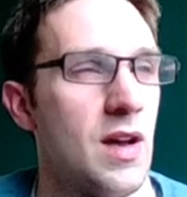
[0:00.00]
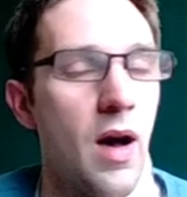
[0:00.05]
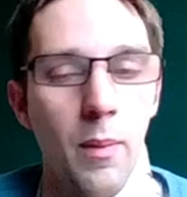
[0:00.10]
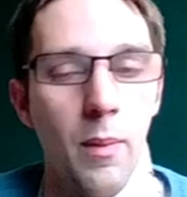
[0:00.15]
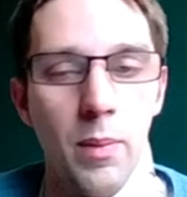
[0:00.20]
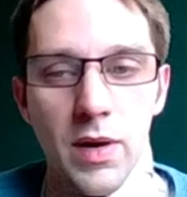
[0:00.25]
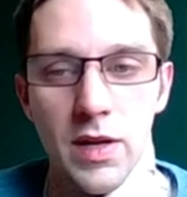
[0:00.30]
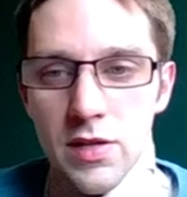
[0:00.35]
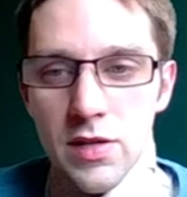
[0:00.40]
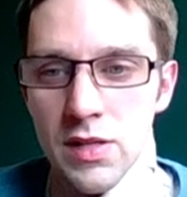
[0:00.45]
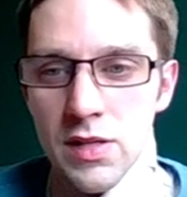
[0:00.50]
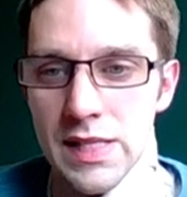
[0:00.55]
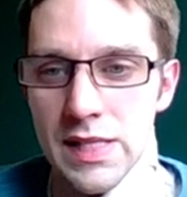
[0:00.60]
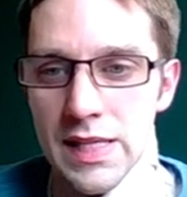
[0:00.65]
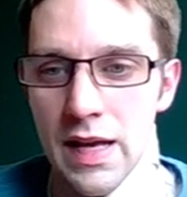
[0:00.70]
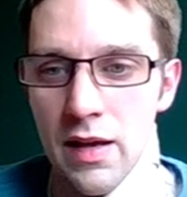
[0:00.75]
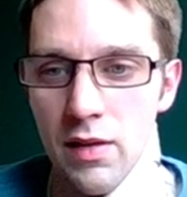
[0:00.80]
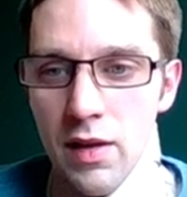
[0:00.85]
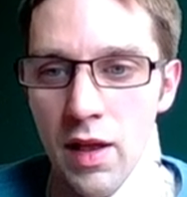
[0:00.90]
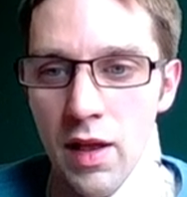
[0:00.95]
But it turns
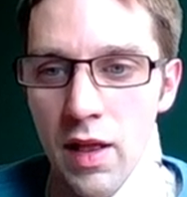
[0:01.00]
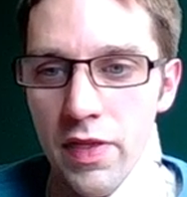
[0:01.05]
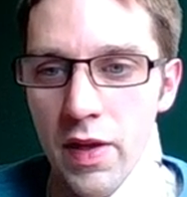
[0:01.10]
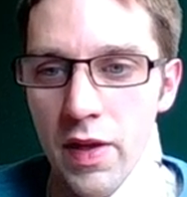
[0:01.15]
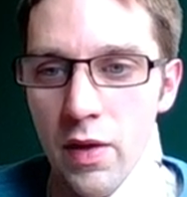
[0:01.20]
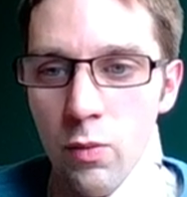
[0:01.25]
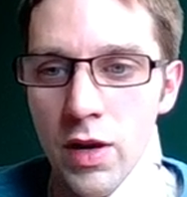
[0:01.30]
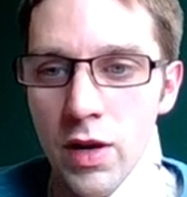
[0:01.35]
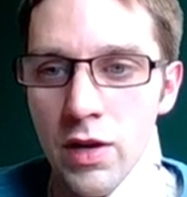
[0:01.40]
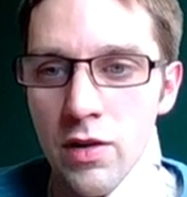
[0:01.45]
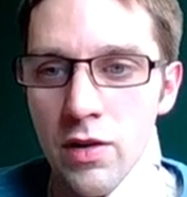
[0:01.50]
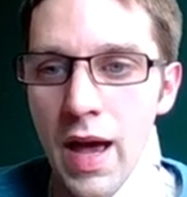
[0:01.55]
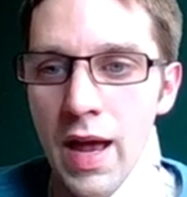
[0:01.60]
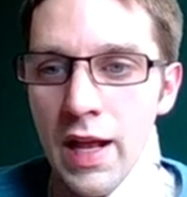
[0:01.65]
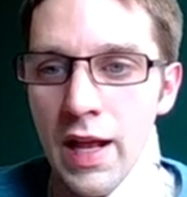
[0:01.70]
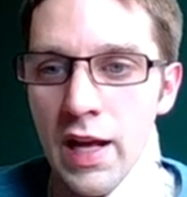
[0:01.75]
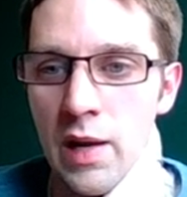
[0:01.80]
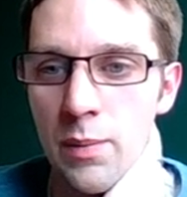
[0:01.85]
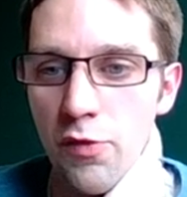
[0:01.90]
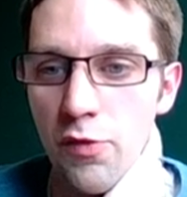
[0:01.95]
out that when you're
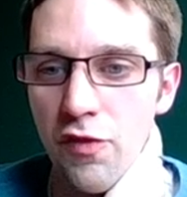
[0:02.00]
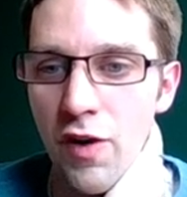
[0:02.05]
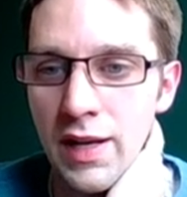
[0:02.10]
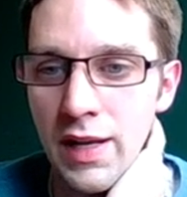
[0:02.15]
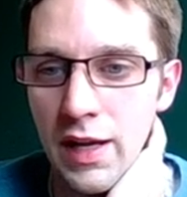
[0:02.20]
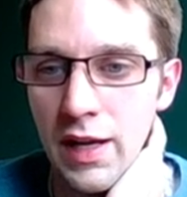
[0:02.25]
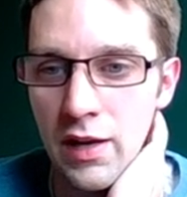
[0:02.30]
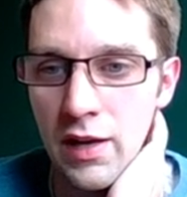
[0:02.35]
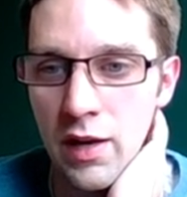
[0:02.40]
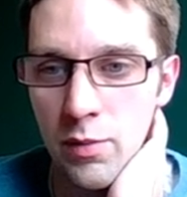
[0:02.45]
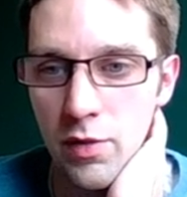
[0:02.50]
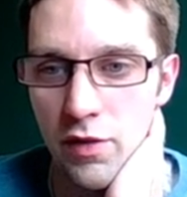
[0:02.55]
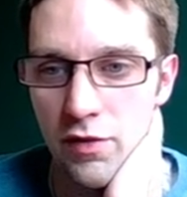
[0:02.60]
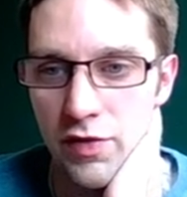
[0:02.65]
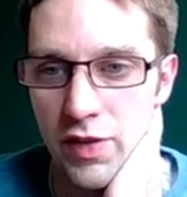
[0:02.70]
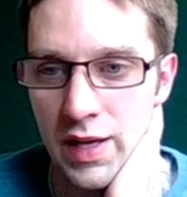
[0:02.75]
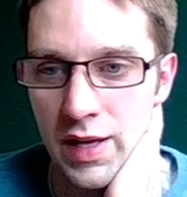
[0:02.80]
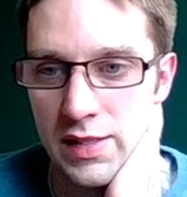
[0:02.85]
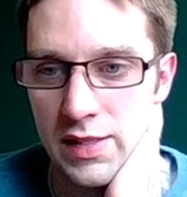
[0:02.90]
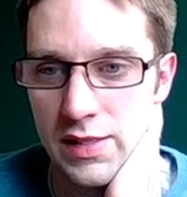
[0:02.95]
adding up a finite number of
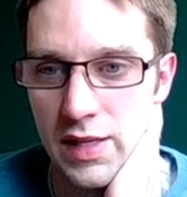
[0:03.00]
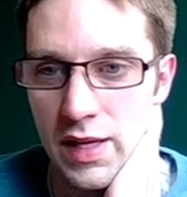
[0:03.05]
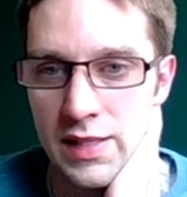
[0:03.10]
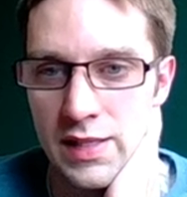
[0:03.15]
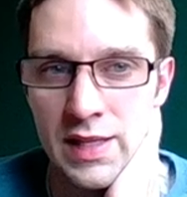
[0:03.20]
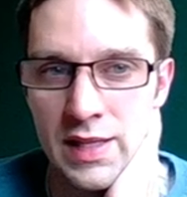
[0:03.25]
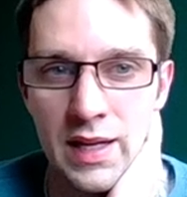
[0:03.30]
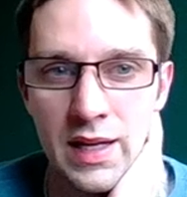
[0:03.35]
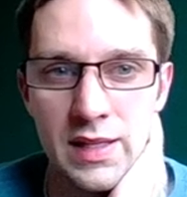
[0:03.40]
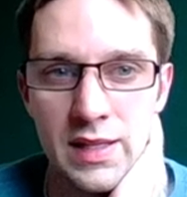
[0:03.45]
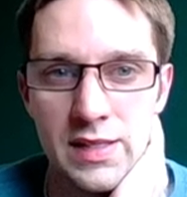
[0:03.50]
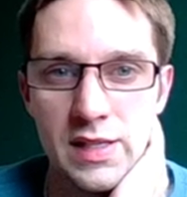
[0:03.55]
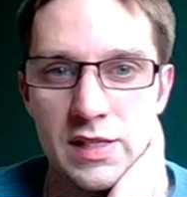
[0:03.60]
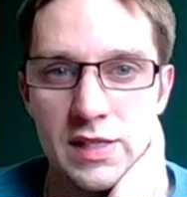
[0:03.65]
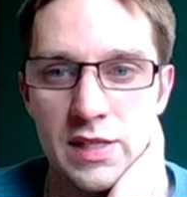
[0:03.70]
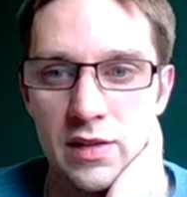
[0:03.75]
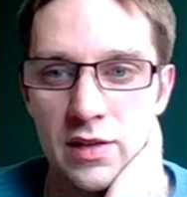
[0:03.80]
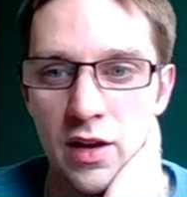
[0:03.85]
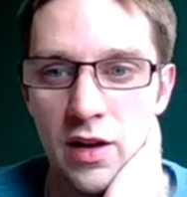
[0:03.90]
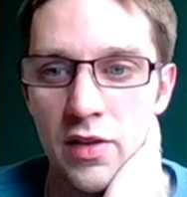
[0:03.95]
things, it's not
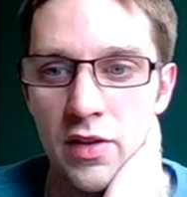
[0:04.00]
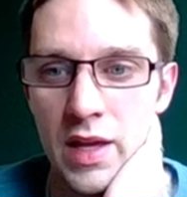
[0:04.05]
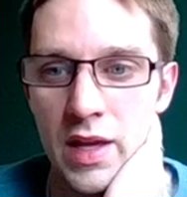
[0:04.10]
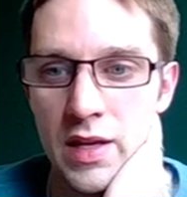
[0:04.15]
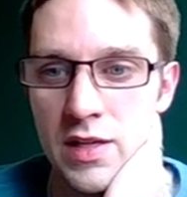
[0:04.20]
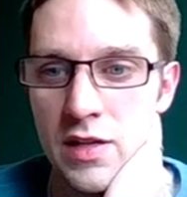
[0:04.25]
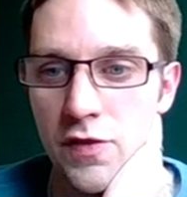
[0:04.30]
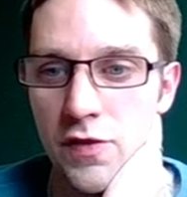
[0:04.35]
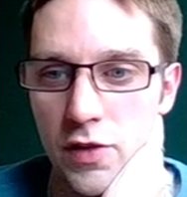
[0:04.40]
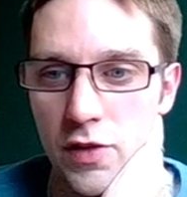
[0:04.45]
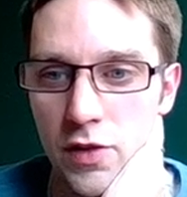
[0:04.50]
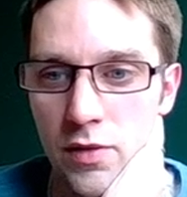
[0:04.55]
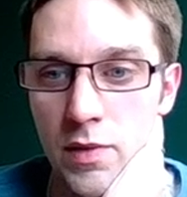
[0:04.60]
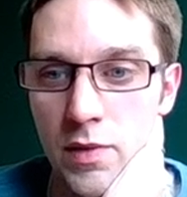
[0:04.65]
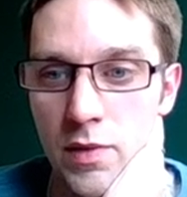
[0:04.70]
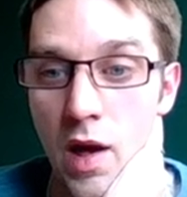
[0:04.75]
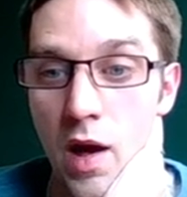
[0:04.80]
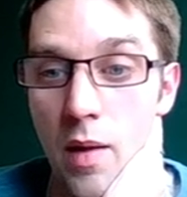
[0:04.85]
necessarily all that difficult.